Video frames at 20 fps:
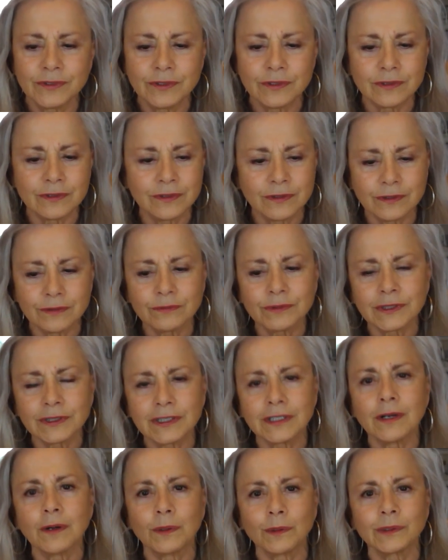You, you're
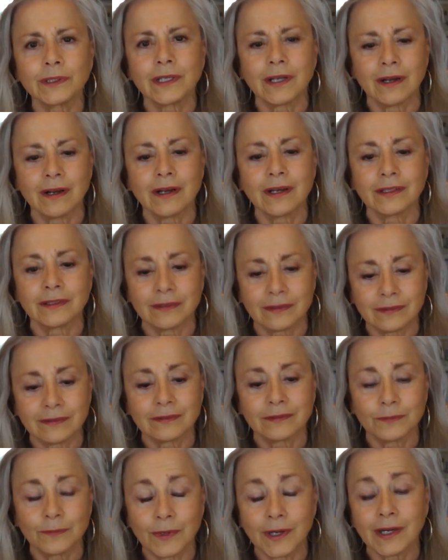really holding on.
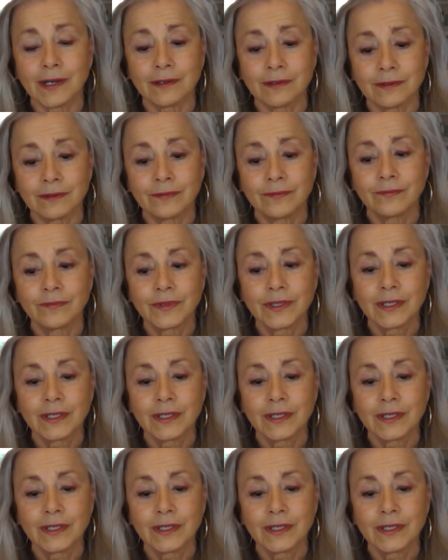Wow.